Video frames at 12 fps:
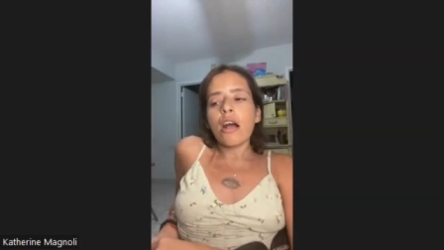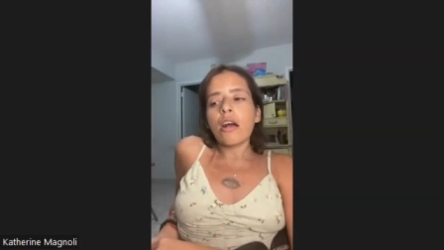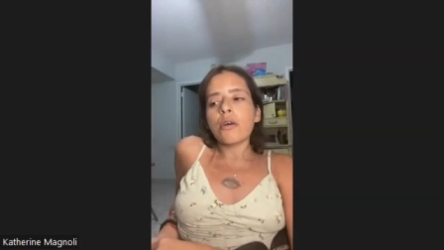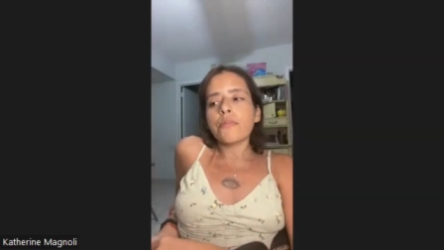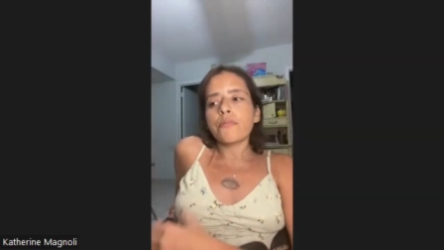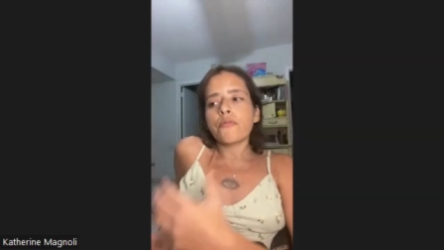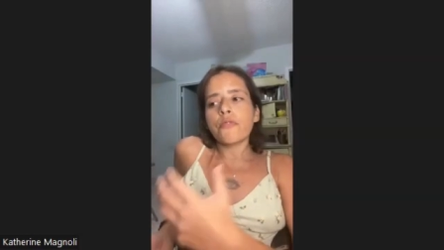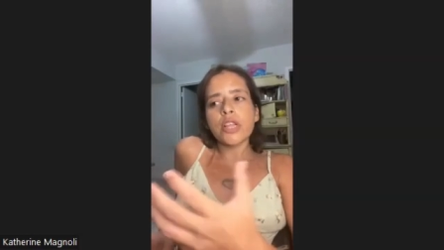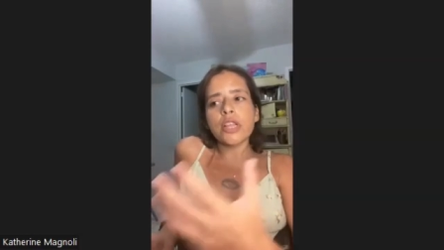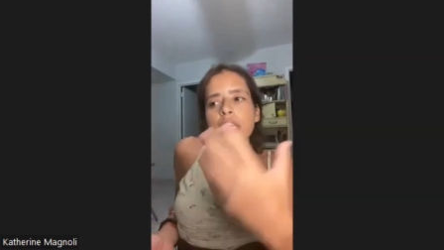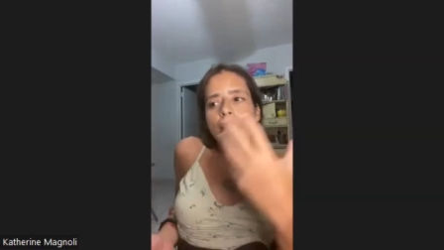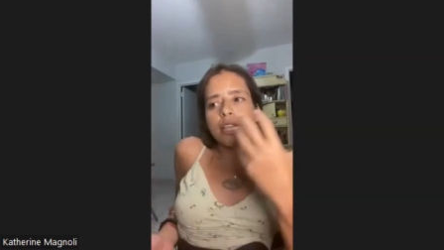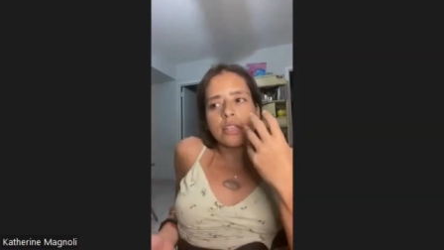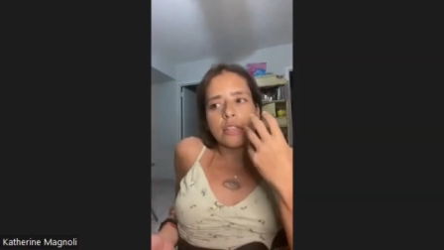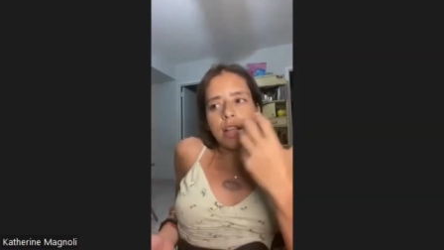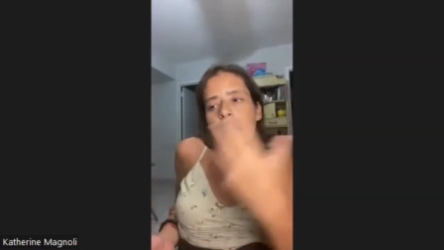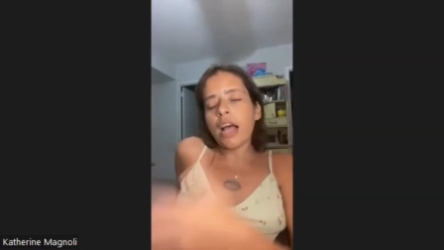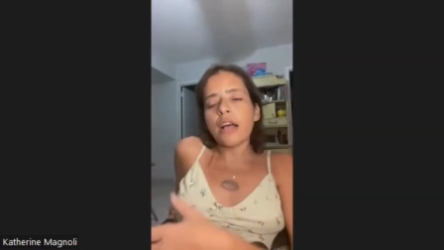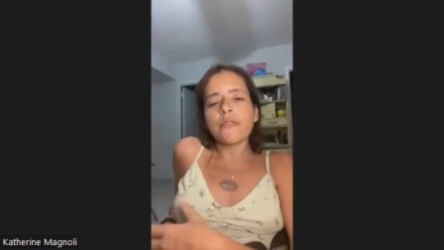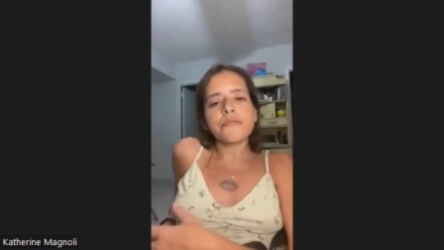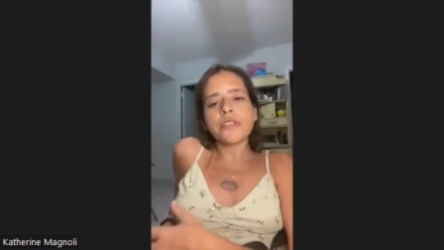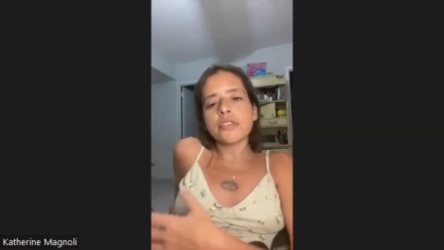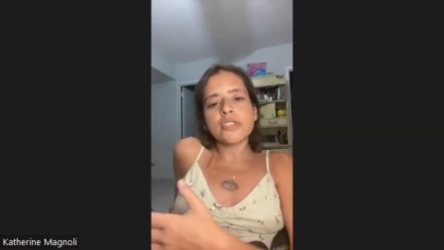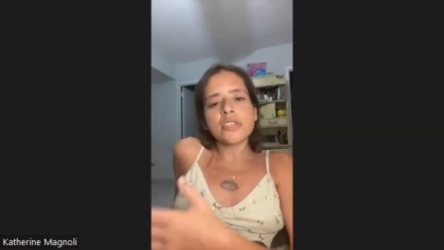um, really have
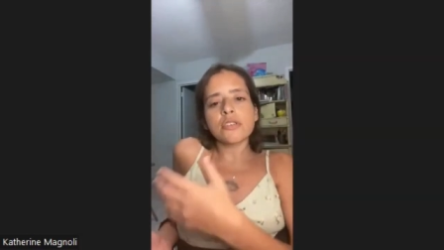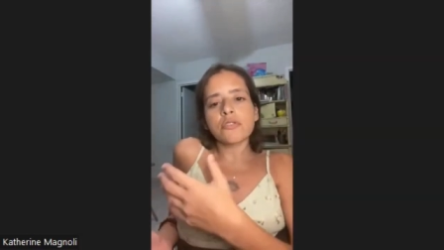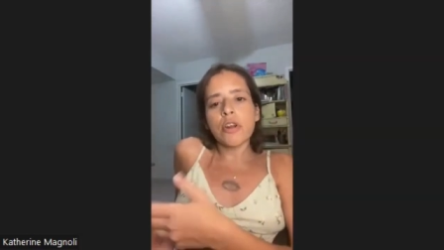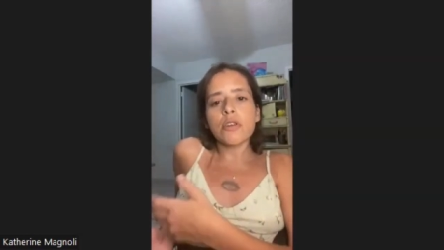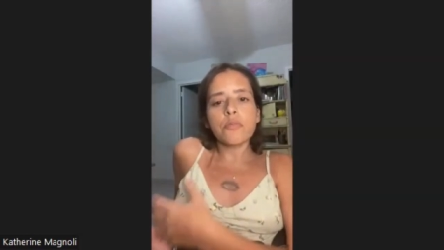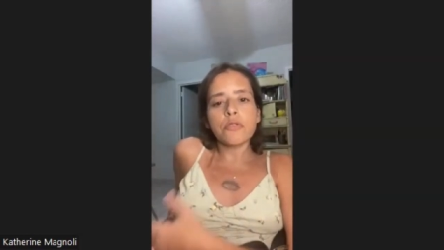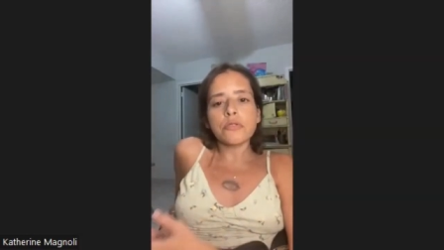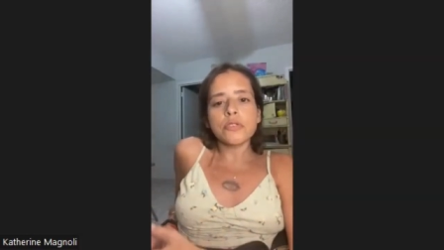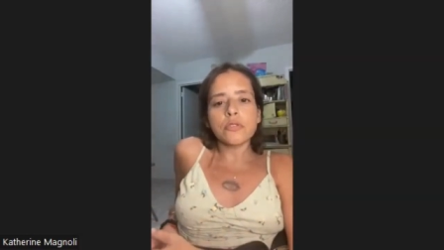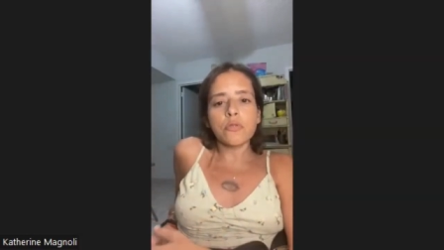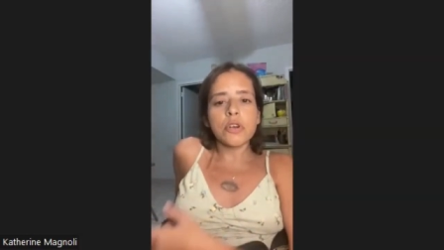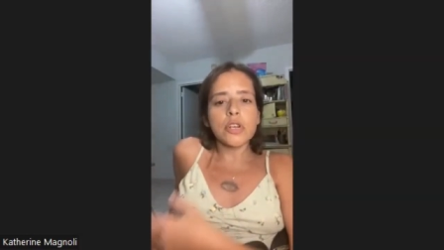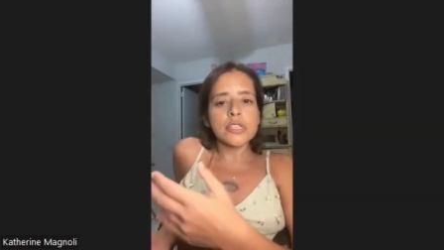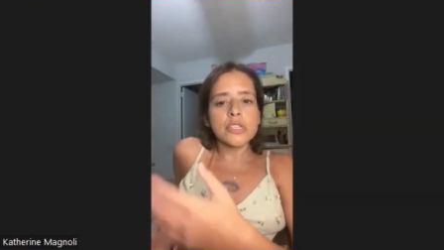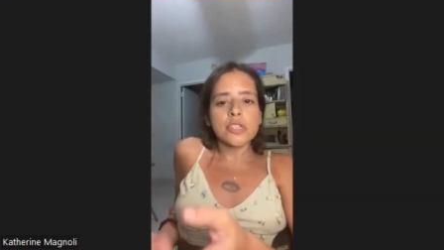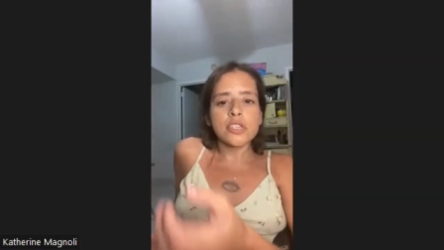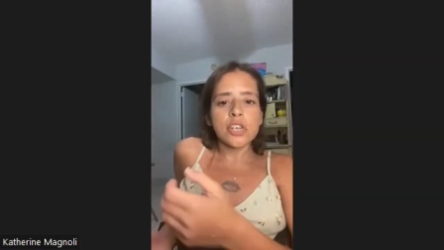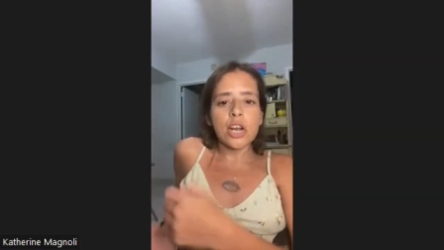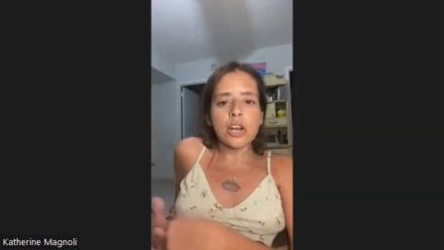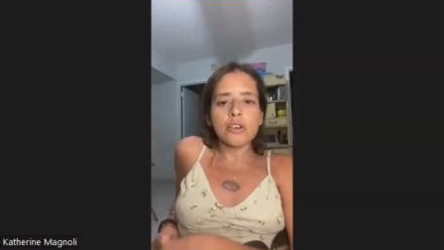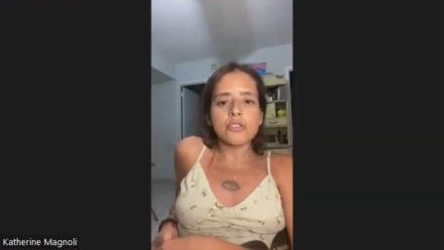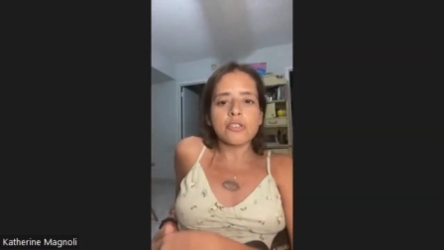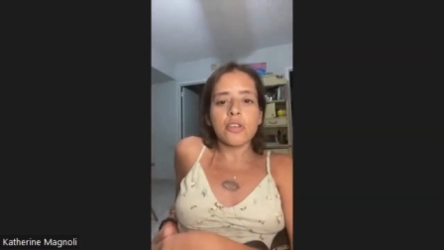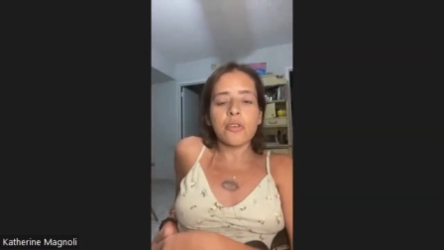such incredible stories to
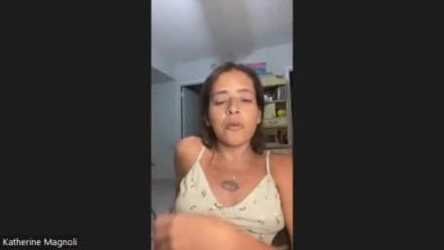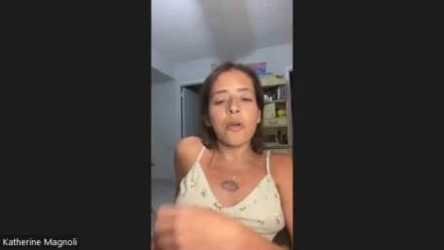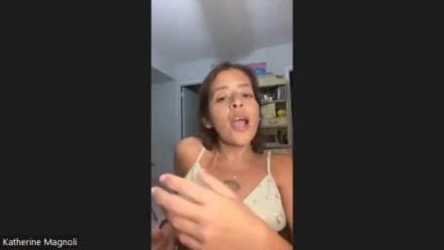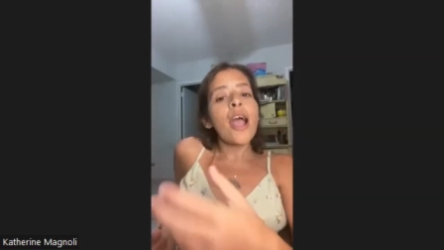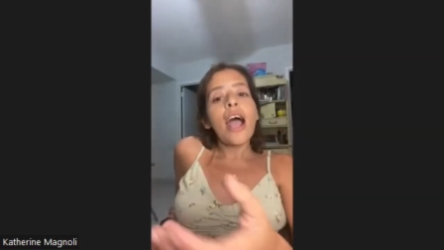share. So